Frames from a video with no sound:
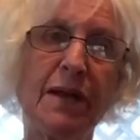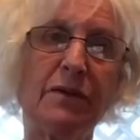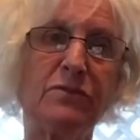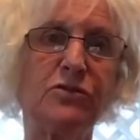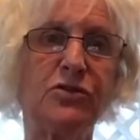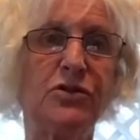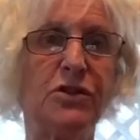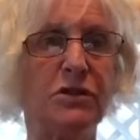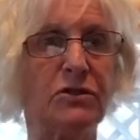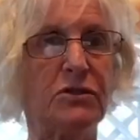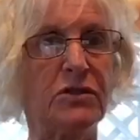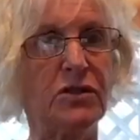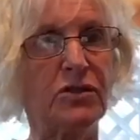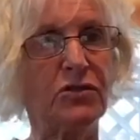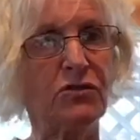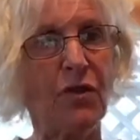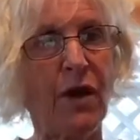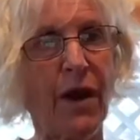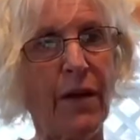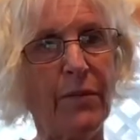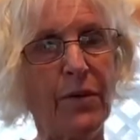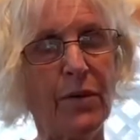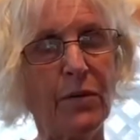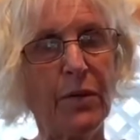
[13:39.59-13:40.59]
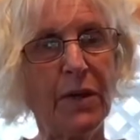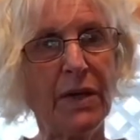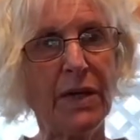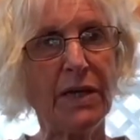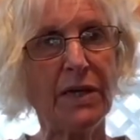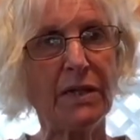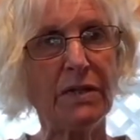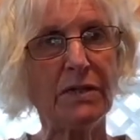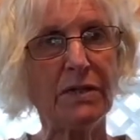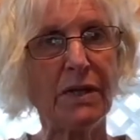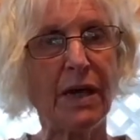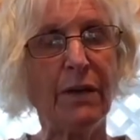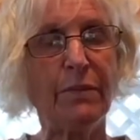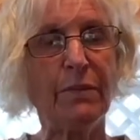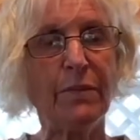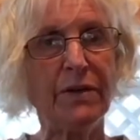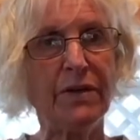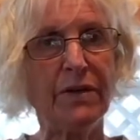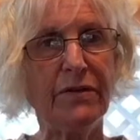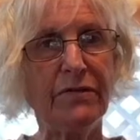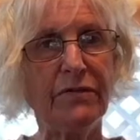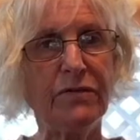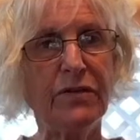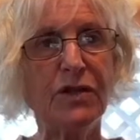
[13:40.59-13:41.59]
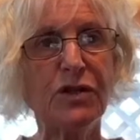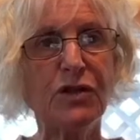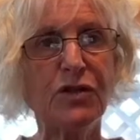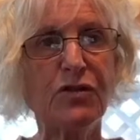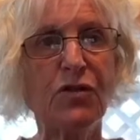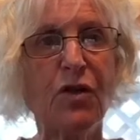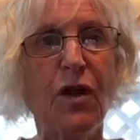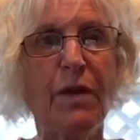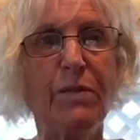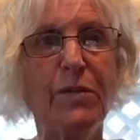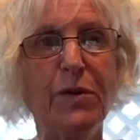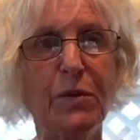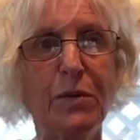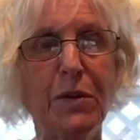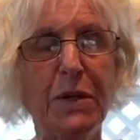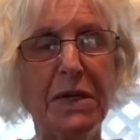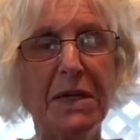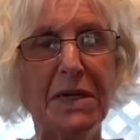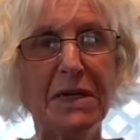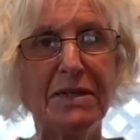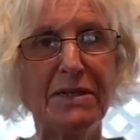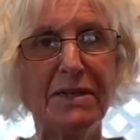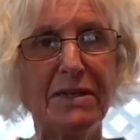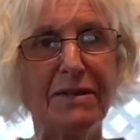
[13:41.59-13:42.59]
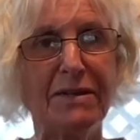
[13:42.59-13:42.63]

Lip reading: It's just describing what is. I believe in describing what is.